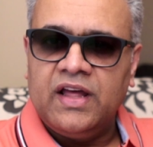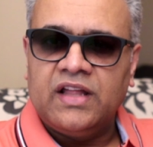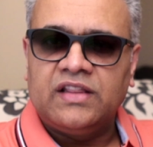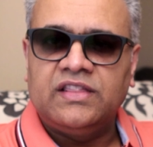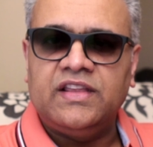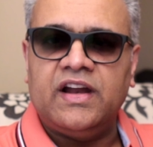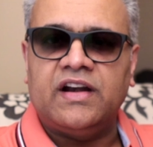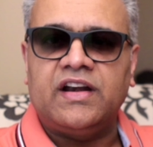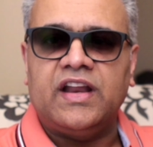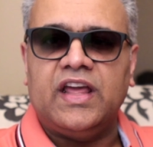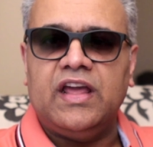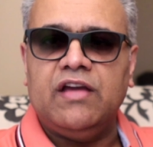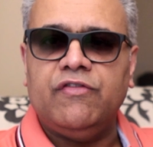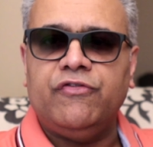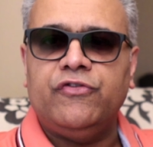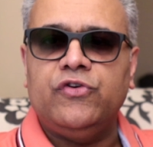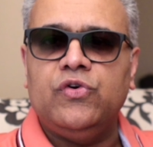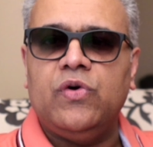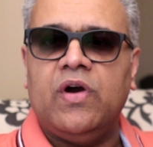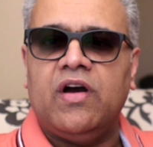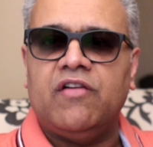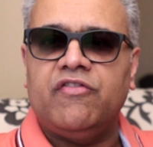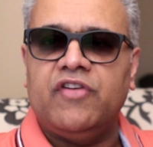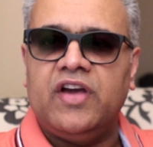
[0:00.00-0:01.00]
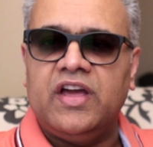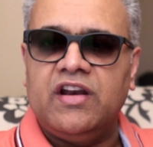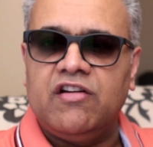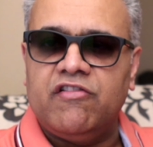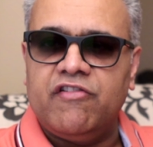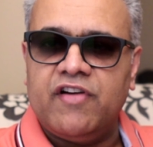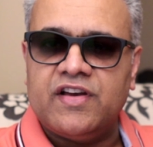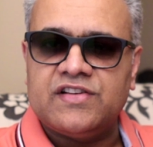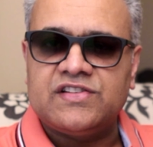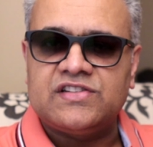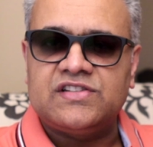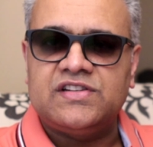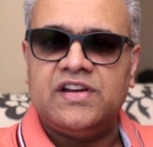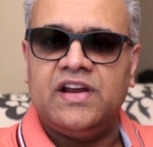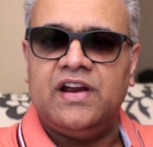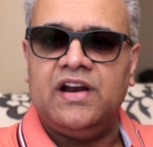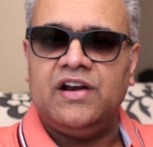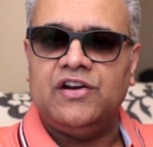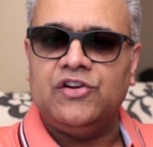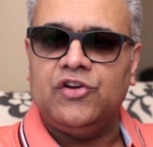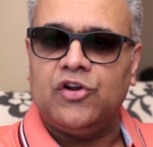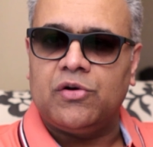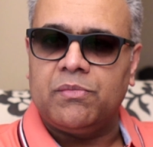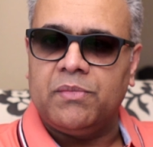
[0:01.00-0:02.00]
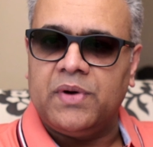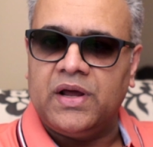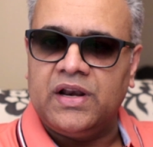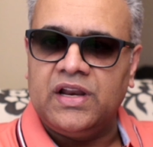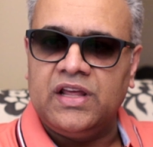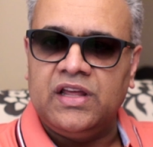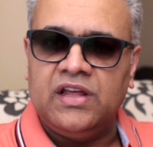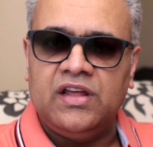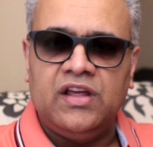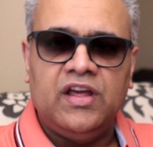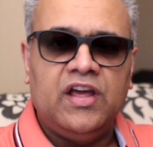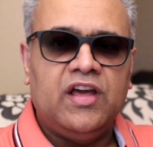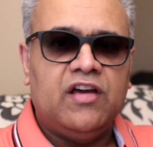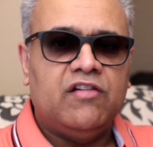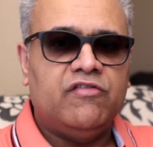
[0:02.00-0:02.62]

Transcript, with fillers: that if you have invested your money